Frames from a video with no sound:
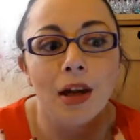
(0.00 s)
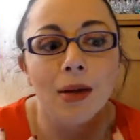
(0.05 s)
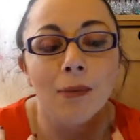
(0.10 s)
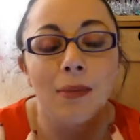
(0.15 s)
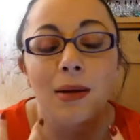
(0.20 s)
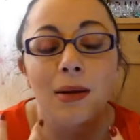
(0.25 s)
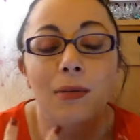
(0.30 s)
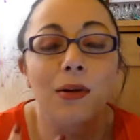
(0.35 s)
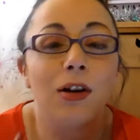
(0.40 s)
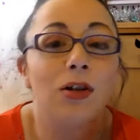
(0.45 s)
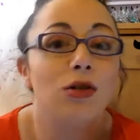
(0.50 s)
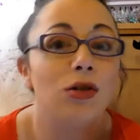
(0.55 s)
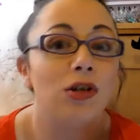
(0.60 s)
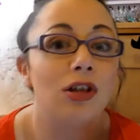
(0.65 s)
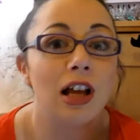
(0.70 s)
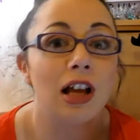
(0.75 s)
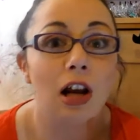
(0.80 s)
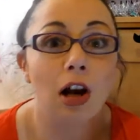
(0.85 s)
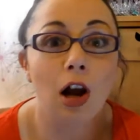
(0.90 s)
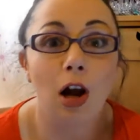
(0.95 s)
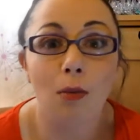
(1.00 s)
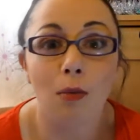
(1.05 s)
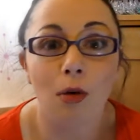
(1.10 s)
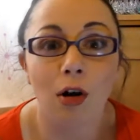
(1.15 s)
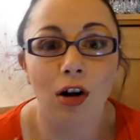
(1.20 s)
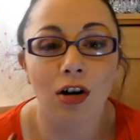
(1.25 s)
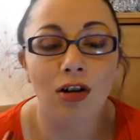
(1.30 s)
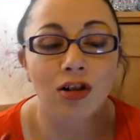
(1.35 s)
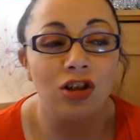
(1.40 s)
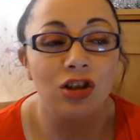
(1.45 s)
people are just a lot
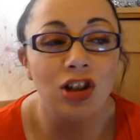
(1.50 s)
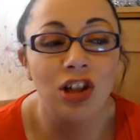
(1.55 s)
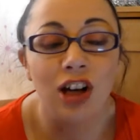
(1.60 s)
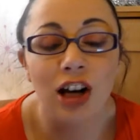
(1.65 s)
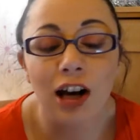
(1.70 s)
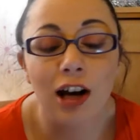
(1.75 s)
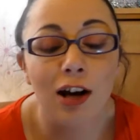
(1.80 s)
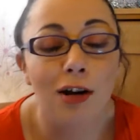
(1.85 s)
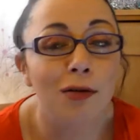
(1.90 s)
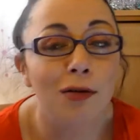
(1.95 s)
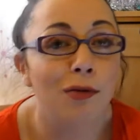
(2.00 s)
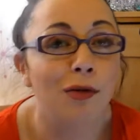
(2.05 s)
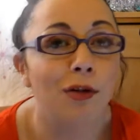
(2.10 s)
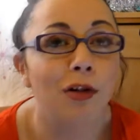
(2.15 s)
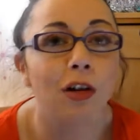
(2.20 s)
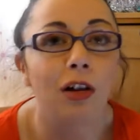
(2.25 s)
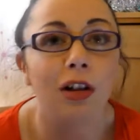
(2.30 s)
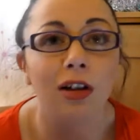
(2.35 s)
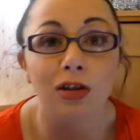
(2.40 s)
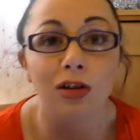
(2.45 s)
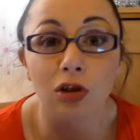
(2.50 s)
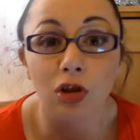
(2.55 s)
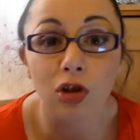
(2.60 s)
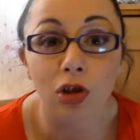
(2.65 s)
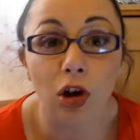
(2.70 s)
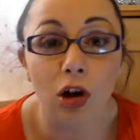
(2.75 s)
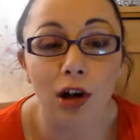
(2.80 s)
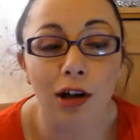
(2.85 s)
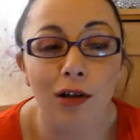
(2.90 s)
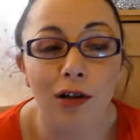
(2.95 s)
more cheerful and
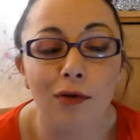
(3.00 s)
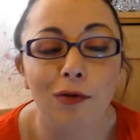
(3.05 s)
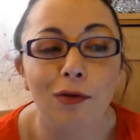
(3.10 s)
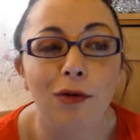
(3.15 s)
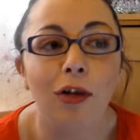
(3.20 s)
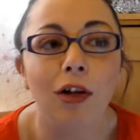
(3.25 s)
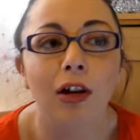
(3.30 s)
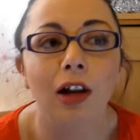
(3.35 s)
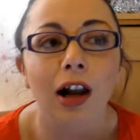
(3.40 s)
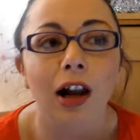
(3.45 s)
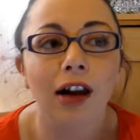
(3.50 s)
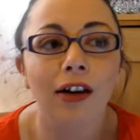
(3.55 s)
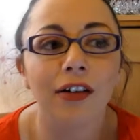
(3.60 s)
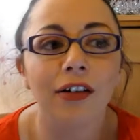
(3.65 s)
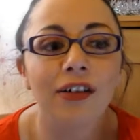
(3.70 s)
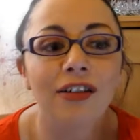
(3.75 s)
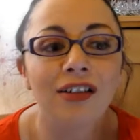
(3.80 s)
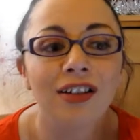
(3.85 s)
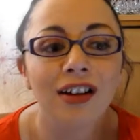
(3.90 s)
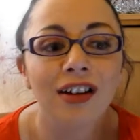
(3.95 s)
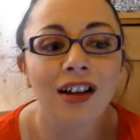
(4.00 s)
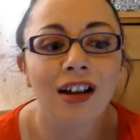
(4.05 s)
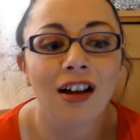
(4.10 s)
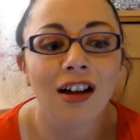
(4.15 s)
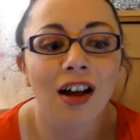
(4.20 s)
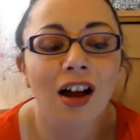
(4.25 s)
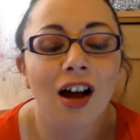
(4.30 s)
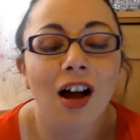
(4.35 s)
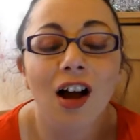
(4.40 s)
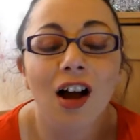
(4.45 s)
joyful, and
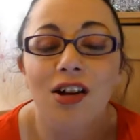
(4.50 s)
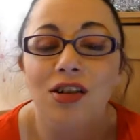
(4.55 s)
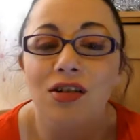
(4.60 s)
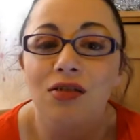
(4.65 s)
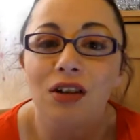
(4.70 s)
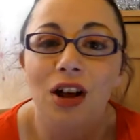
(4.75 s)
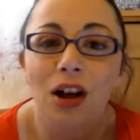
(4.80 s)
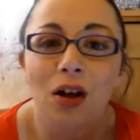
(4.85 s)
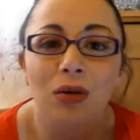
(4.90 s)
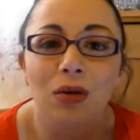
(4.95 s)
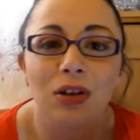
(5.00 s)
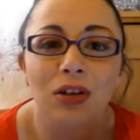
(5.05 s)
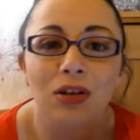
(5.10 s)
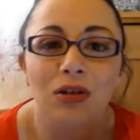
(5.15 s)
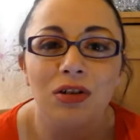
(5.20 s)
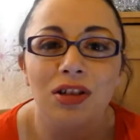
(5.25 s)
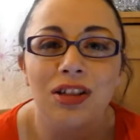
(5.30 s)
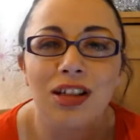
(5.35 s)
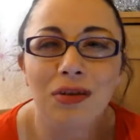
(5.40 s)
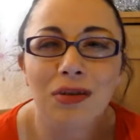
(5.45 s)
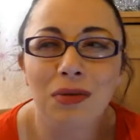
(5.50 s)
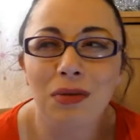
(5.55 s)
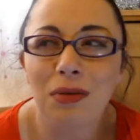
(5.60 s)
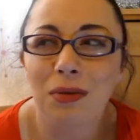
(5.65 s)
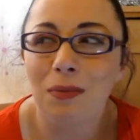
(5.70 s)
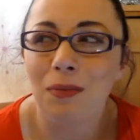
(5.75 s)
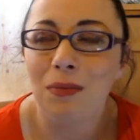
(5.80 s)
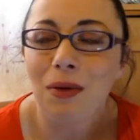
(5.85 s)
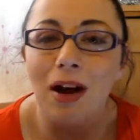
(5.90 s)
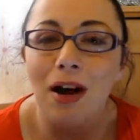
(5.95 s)
I don't know, they just seem
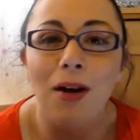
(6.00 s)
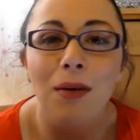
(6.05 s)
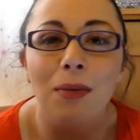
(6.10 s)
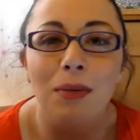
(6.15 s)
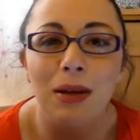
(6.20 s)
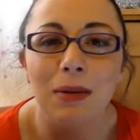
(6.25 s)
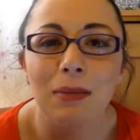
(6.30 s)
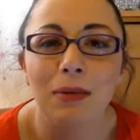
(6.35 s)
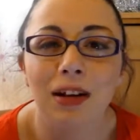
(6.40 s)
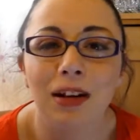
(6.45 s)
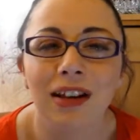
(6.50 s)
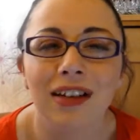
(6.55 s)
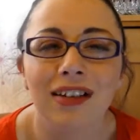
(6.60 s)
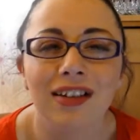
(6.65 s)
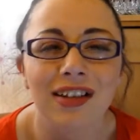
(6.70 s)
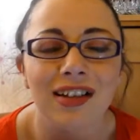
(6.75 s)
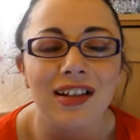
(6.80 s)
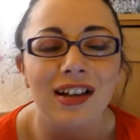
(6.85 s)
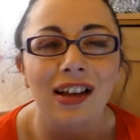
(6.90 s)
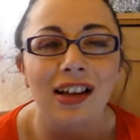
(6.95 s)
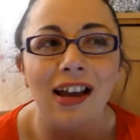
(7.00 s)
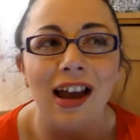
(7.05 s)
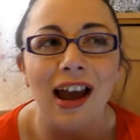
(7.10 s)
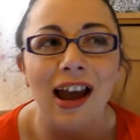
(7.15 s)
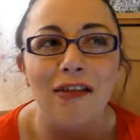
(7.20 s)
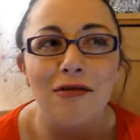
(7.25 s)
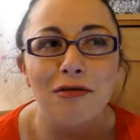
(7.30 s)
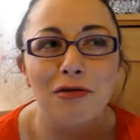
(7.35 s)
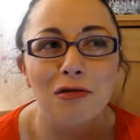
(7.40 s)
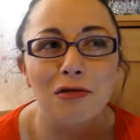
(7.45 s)
to be better people. Like, it's like
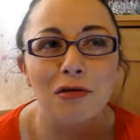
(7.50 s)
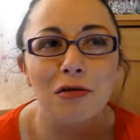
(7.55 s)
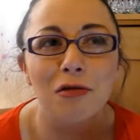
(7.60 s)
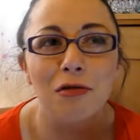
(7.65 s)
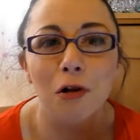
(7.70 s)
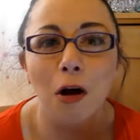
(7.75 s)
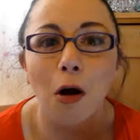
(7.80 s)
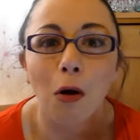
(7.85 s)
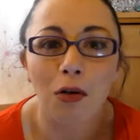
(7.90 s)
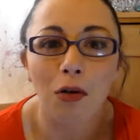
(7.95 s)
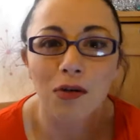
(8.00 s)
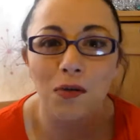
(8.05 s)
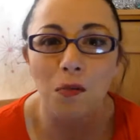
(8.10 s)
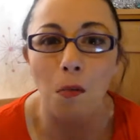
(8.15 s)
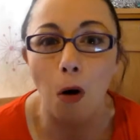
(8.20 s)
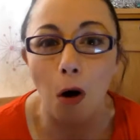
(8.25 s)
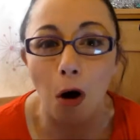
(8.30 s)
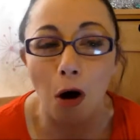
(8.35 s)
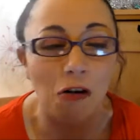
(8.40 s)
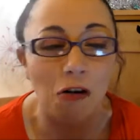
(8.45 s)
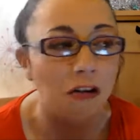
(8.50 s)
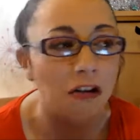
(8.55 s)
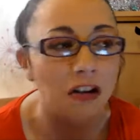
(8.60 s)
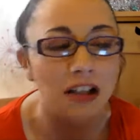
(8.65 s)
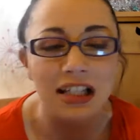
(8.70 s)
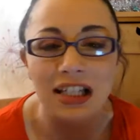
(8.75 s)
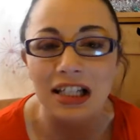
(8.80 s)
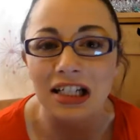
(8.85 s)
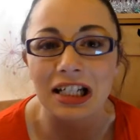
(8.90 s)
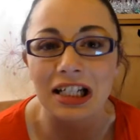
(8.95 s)
everyone grows
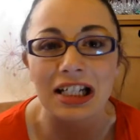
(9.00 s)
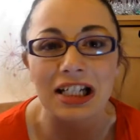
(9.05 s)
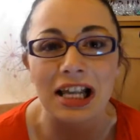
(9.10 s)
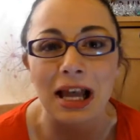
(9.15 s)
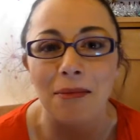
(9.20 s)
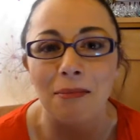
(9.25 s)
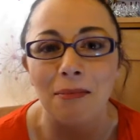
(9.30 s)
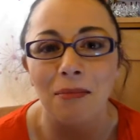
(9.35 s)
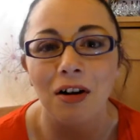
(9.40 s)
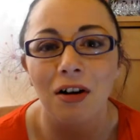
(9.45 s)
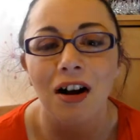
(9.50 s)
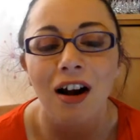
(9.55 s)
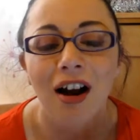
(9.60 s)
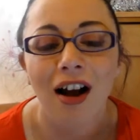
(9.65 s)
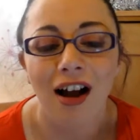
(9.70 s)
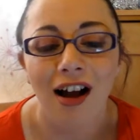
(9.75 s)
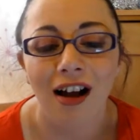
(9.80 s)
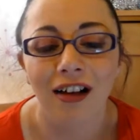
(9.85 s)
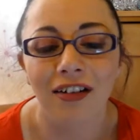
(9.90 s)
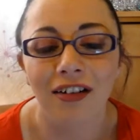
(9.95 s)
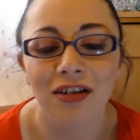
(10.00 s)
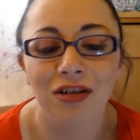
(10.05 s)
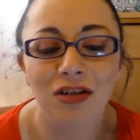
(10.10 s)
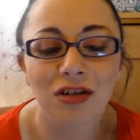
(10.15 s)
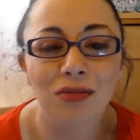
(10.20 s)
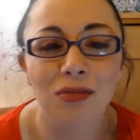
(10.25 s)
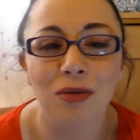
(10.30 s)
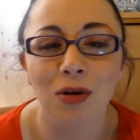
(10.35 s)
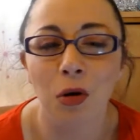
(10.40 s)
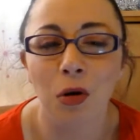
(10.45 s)
morals in December and they
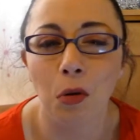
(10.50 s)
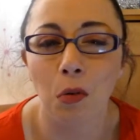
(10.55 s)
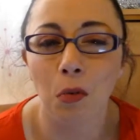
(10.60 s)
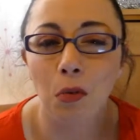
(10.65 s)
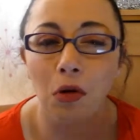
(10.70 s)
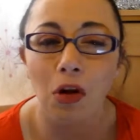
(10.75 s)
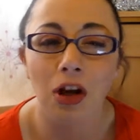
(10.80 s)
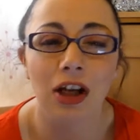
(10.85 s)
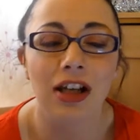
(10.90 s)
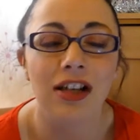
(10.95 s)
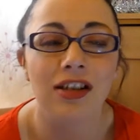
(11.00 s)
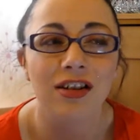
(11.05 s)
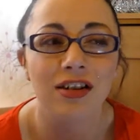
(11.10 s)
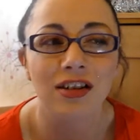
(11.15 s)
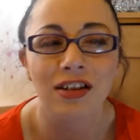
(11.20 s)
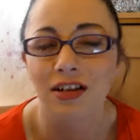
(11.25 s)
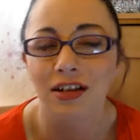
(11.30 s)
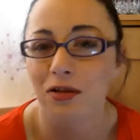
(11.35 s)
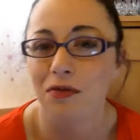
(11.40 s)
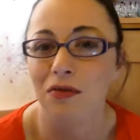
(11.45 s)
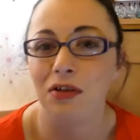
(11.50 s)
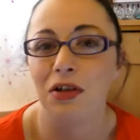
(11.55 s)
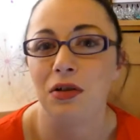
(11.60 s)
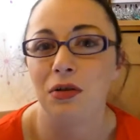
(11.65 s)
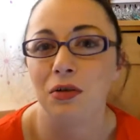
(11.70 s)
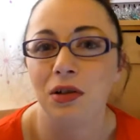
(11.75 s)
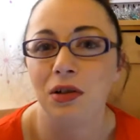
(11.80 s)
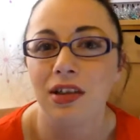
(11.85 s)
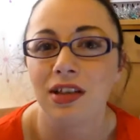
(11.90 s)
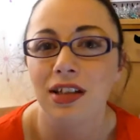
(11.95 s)
just become nicer
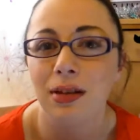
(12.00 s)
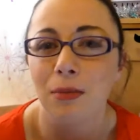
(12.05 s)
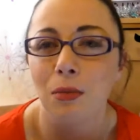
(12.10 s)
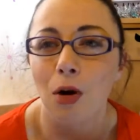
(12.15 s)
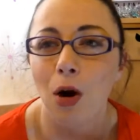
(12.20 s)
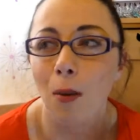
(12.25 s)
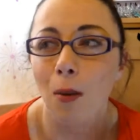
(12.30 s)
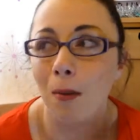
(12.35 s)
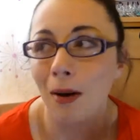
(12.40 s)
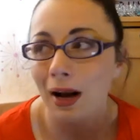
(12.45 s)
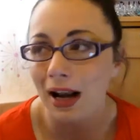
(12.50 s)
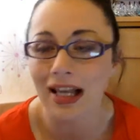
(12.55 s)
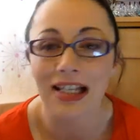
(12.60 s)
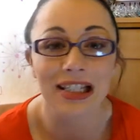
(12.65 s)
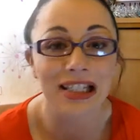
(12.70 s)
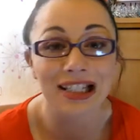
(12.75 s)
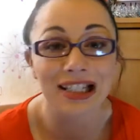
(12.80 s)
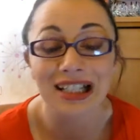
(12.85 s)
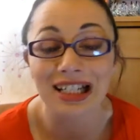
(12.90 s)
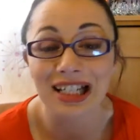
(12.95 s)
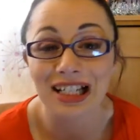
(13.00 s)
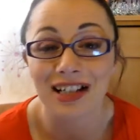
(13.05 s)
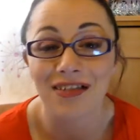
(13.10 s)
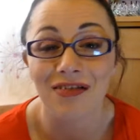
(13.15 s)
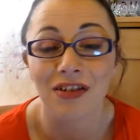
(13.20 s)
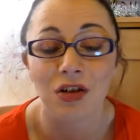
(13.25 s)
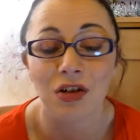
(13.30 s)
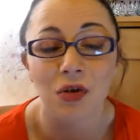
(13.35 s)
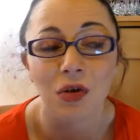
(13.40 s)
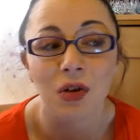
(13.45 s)
individuals and more pleasant
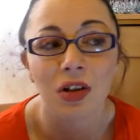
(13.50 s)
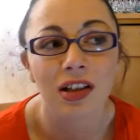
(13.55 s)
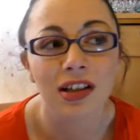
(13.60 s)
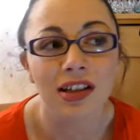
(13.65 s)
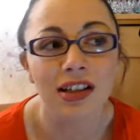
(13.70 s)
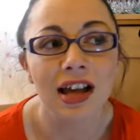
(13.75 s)
individuals,